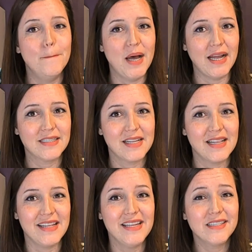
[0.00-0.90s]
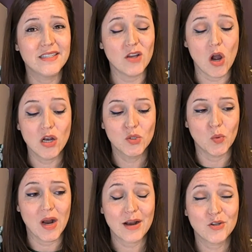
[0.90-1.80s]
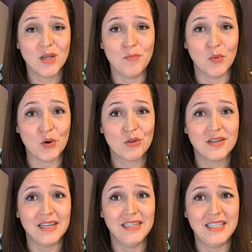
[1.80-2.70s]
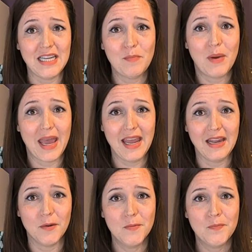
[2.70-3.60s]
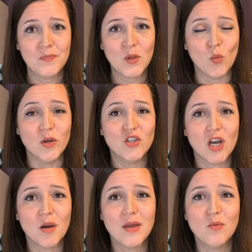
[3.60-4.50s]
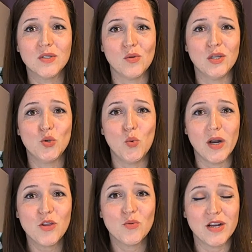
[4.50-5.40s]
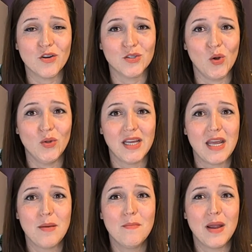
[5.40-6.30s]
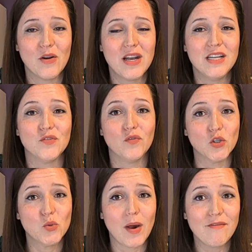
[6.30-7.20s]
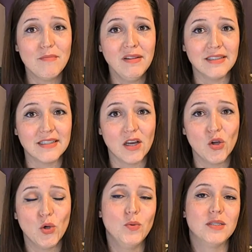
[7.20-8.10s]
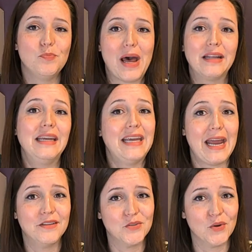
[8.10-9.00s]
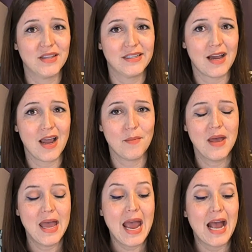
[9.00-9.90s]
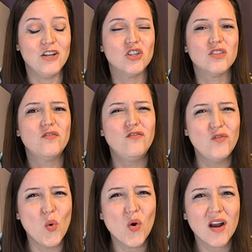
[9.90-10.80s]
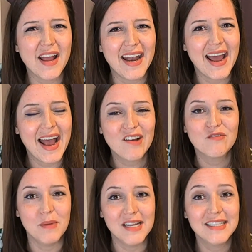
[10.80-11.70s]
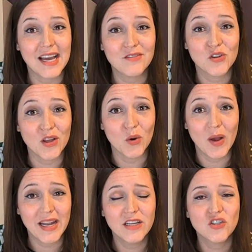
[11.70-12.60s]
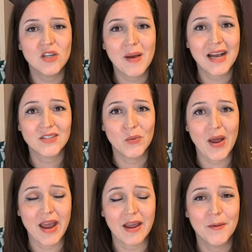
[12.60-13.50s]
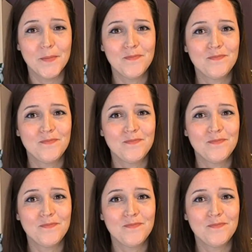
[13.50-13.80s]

But these songs were actually birthed in deep pain. When Jeremy was only 23 years old, he married his first wife, Melissa, who was battling cancer at the time. And just 4.5 months after their wedding, she passed away.